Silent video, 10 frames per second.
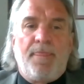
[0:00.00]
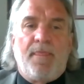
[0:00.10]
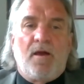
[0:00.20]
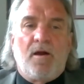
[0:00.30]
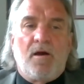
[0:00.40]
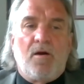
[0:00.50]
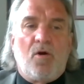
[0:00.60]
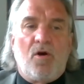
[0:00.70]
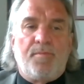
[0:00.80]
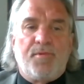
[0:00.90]

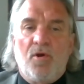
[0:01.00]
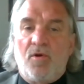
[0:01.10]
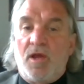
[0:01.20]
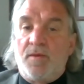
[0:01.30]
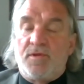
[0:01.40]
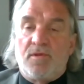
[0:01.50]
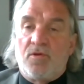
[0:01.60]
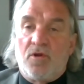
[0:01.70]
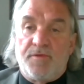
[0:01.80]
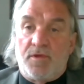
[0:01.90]
All programs and
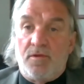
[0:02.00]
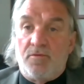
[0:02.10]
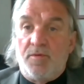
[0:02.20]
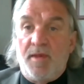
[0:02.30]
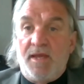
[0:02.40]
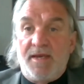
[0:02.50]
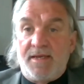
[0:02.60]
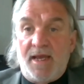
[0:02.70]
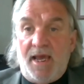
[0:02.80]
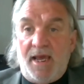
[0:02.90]
services remain
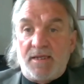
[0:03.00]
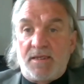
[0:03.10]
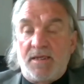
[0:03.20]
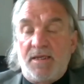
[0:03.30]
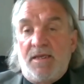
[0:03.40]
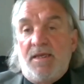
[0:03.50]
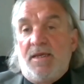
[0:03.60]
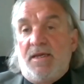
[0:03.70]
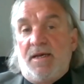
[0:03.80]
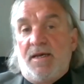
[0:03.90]
intact.
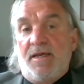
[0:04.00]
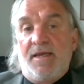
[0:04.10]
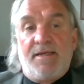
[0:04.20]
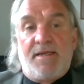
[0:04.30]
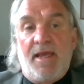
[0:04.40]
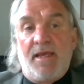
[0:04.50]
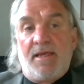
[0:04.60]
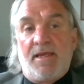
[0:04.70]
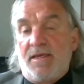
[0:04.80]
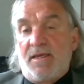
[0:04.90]

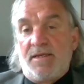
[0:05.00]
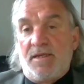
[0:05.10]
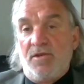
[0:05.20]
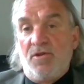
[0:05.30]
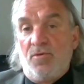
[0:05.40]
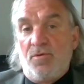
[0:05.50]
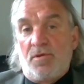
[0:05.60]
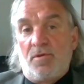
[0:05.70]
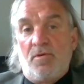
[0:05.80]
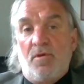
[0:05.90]
Intake
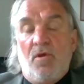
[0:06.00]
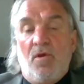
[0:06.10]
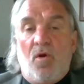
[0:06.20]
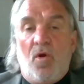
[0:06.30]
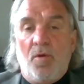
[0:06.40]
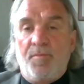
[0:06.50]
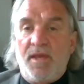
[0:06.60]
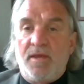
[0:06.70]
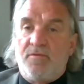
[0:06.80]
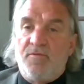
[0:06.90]
continues,
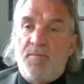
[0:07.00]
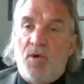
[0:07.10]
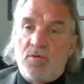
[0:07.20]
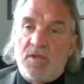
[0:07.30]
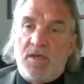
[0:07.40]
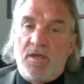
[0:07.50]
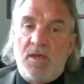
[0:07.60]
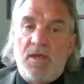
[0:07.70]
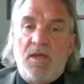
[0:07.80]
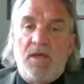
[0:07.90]
albeit remotely.
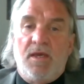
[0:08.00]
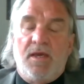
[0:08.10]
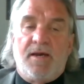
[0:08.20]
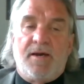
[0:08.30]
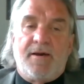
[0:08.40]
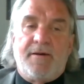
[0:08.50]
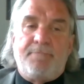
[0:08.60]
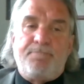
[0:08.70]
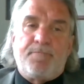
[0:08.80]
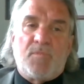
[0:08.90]

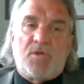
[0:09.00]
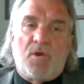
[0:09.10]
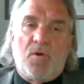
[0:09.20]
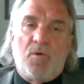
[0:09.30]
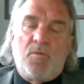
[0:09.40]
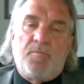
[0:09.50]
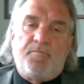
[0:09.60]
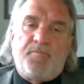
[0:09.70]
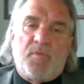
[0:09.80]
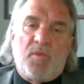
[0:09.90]
So
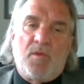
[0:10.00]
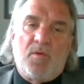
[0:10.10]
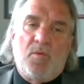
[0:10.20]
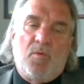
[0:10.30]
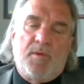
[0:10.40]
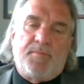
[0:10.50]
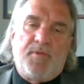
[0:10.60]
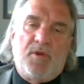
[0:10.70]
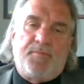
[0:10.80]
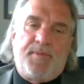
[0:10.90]

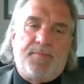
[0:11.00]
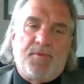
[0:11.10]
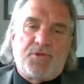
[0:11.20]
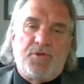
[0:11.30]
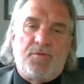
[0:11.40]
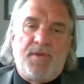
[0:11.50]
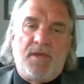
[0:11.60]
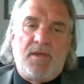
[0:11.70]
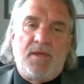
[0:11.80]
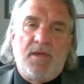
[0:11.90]
people should
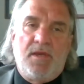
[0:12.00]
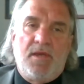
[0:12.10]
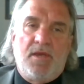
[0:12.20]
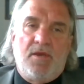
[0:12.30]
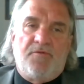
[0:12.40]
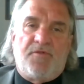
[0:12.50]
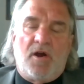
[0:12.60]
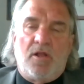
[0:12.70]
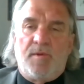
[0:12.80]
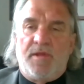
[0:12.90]
be
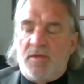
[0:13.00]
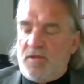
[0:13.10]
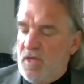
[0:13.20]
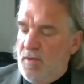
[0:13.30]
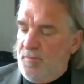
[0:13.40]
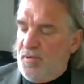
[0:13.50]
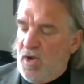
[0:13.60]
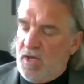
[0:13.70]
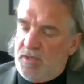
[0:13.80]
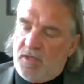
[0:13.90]
following the same
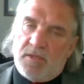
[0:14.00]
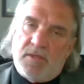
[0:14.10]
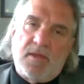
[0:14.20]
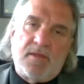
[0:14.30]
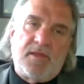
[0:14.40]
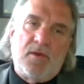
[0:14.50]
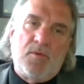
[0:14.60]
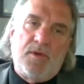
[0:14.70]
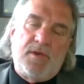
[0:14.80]
process that they would